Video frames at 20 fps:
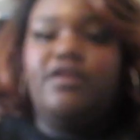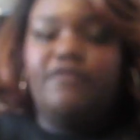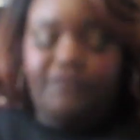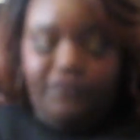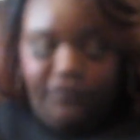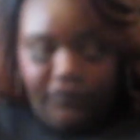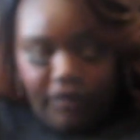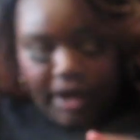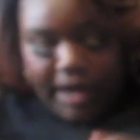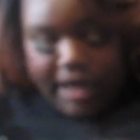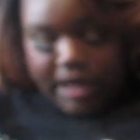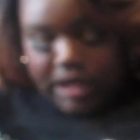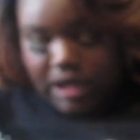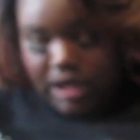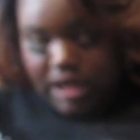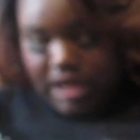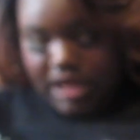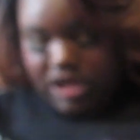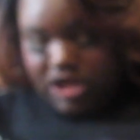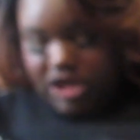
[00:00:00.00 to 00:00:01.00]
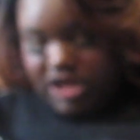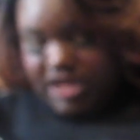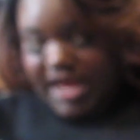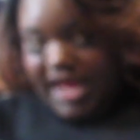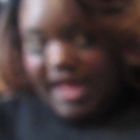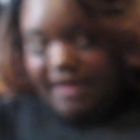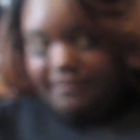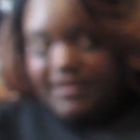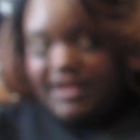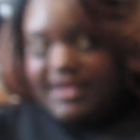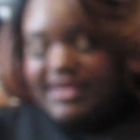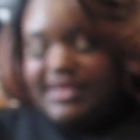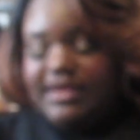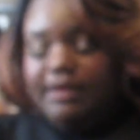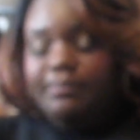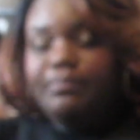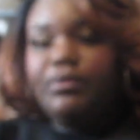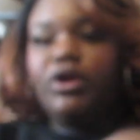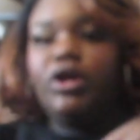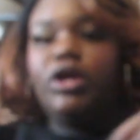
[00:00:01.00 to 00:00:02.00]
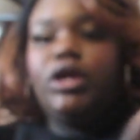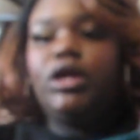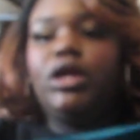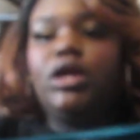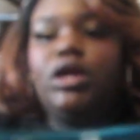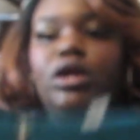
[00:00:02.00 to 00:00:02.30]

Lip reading: the front, it just has the zipper